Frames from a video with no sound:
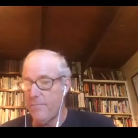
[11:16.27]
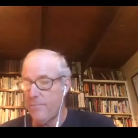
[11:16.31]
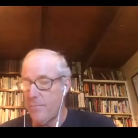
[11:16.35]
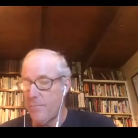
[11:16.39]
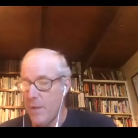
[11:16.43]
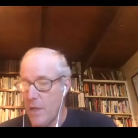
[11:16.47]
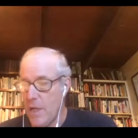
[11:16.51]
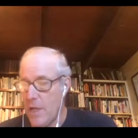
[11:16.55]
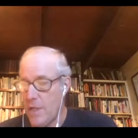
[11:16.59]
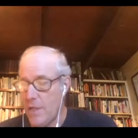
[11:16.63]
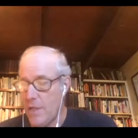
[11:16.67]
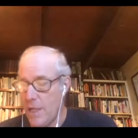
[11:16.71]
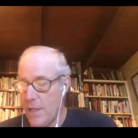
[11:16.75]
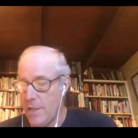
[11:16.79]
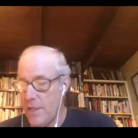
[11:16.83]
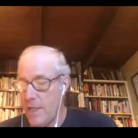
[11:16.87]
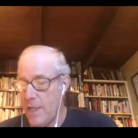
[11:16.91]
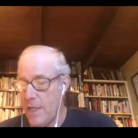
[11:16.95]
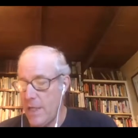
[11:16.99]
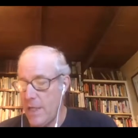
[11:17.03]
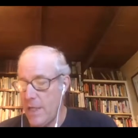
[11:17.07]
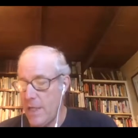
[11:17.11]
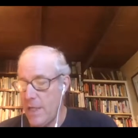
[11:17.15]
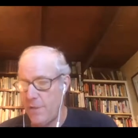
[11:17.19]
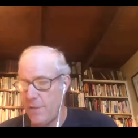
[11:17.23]
That, that, that's
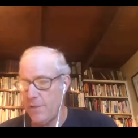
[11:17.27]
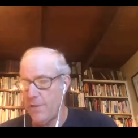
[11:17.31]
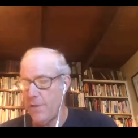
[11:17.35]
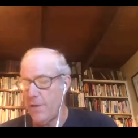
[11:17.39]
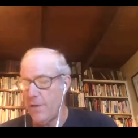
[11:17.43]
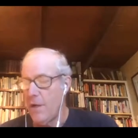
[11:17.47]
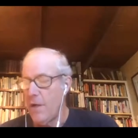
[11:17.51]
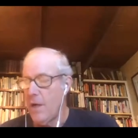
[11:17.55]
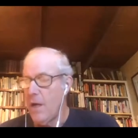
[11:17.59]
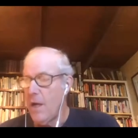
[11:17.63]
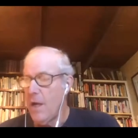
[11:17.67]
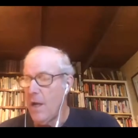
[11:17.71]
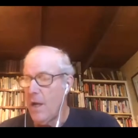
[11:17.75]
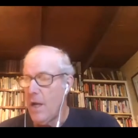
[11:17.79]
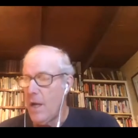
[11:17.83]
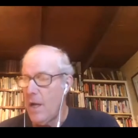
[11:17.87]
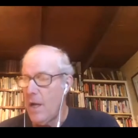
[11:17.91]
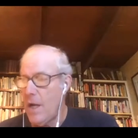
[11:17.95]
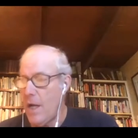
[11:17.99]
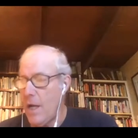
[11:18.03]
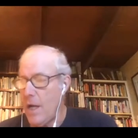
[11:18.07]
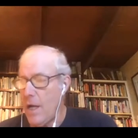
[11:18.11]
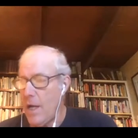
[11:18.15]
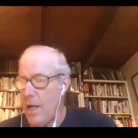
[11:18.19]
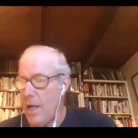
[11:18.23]
a game changer.
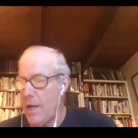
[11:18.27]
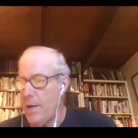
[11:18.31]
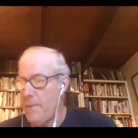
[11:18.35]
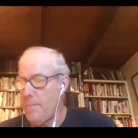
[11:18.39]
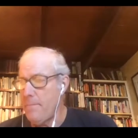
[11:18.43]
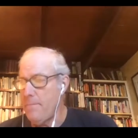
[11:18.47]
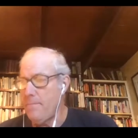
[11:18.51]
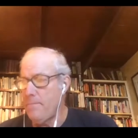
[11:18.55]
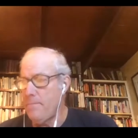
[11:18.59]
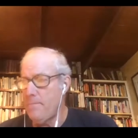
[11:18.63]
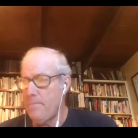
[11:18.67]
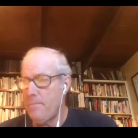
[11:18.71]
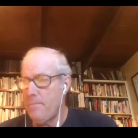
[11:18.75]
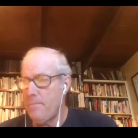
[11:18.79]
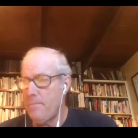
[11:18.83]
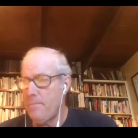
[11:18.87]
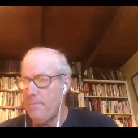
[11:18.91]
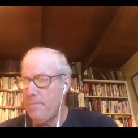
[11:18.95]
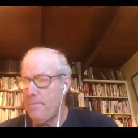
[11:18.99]
Um,